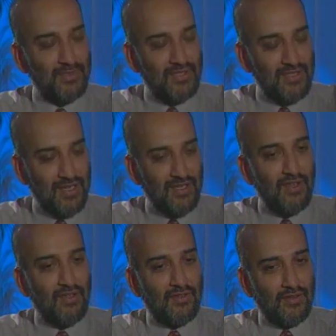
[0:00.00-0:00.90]
Mr. Stein,
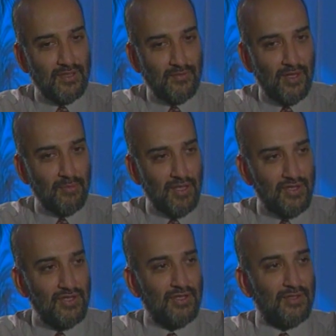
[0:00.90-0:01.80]
thank you very
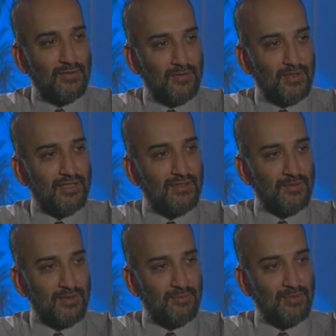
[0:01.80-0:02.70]
much for the,
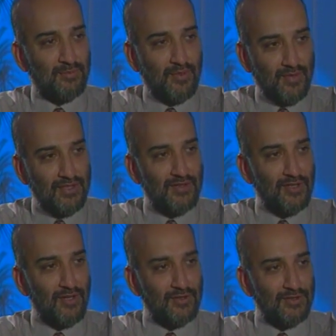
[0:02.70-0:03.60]
the, the privilege and
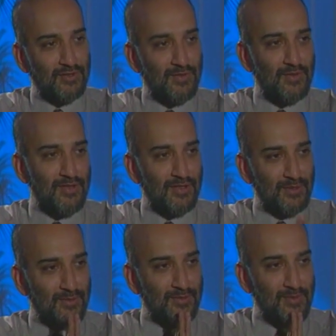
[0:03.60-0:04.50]
the honor of hosting
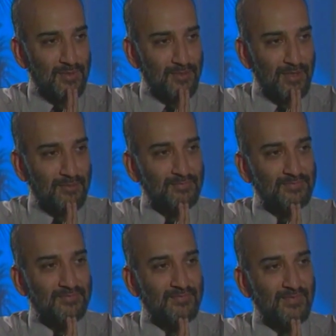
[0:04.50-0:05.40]
you on this program.
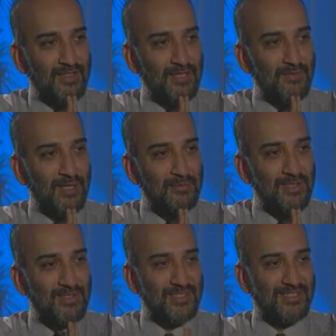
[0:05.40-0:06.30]
Thank, thank you very
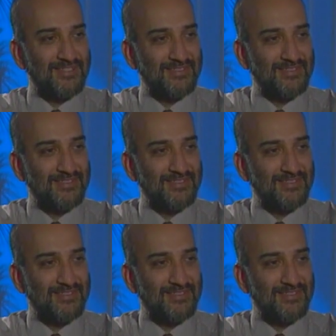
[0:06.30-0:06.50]
much indeed.